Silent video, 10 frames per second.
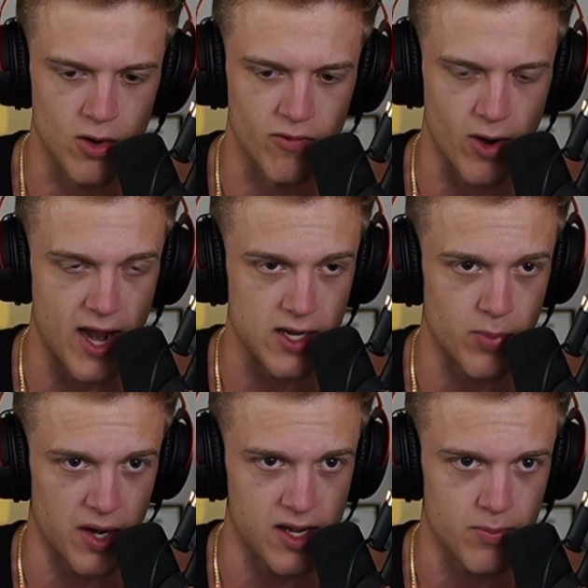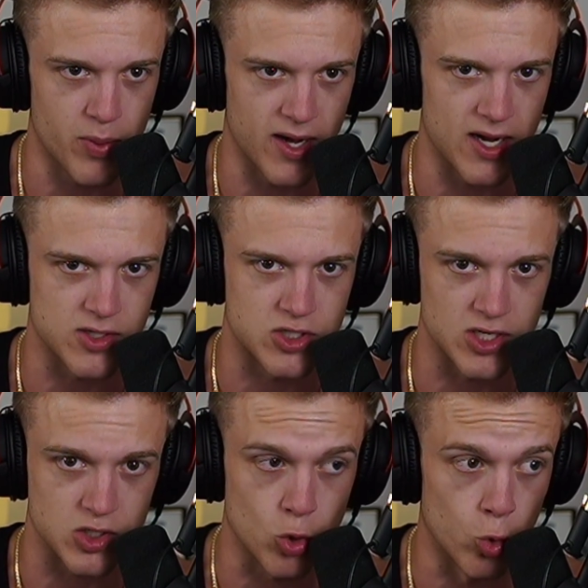over anybody, but it is
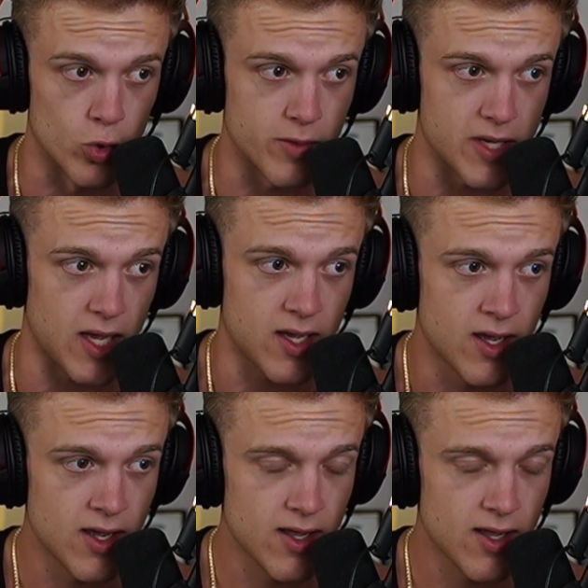just cool to me